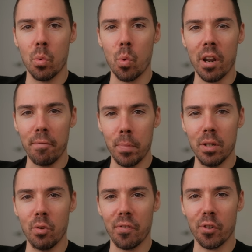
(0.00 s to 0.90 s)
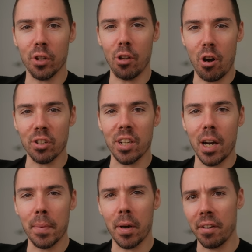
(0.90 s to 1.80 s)
What I've been doing for a long
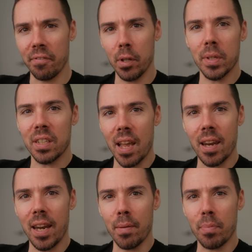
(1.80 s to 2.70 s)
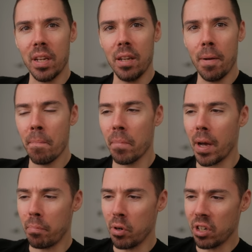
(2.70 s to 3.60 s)
time now, I film in 1080p. I
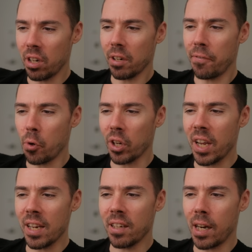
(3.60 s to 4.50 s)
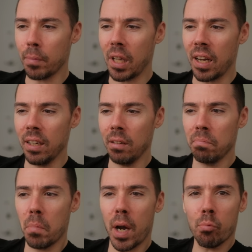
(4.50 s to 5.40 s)
put it on a 4K timeline.
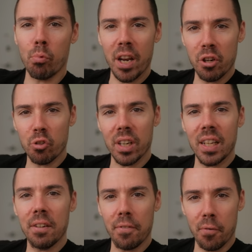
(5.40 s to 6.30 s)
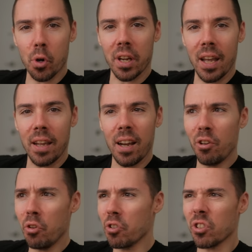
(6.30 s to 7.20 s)
I render it in 4K. I
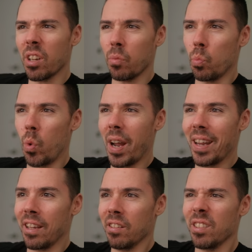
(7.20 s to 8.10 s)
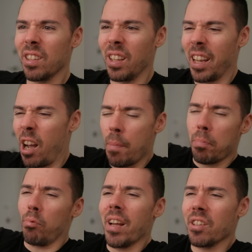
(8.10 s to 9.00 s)
know there's a way to like
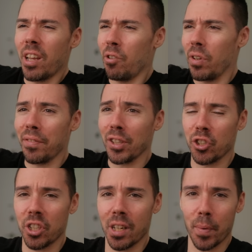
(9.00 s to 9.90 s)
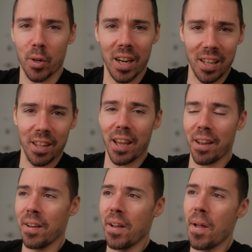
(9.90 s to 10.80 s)
up-res. I don't give a shit about any of that.
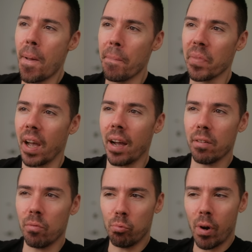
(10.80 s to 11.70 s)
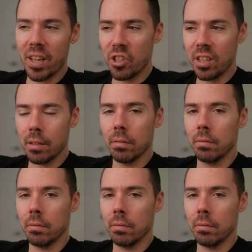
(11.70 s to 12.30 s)
I res it.